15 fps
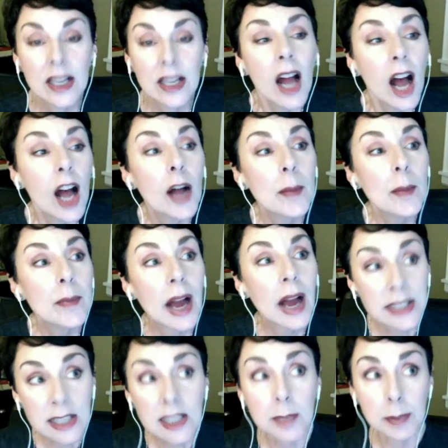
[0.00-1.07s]

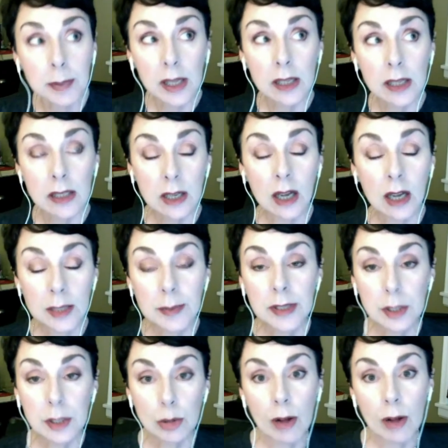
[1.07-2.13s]
I spent
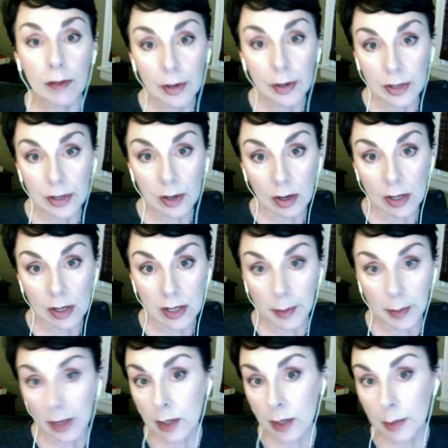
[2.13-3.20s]
12 years in artist
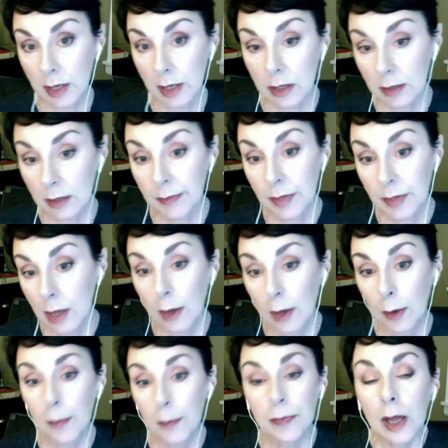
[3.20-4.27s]
management. So,
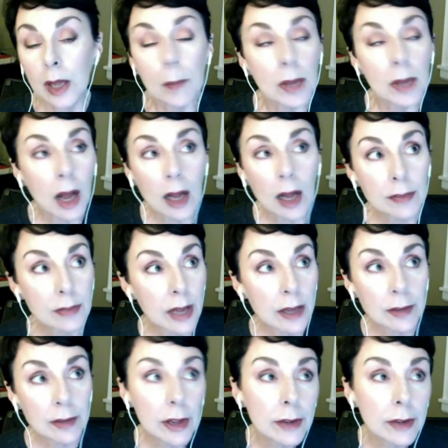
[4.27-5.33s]
but I don't
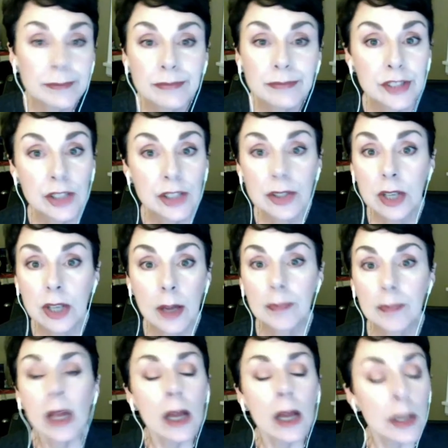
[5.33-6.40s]
know.
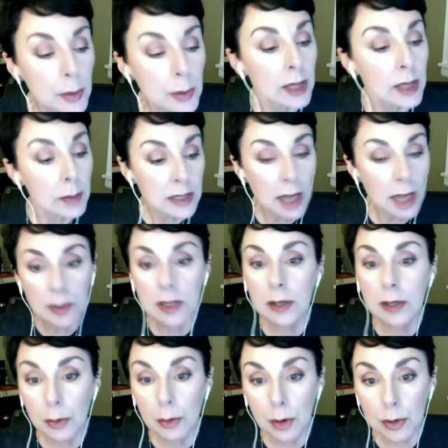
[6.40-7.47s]
So again, my dad was in the
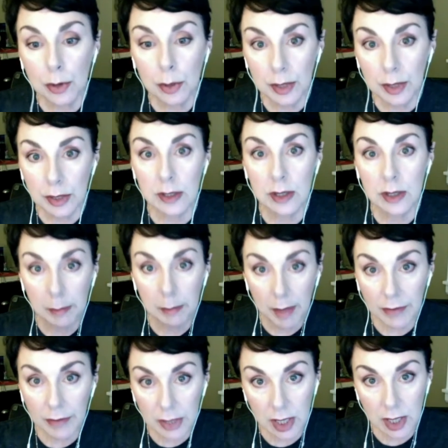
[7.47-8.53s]
grocery business in Memphis,
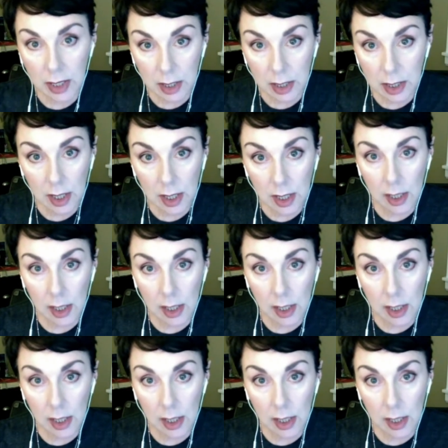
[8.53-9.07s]
Tennessee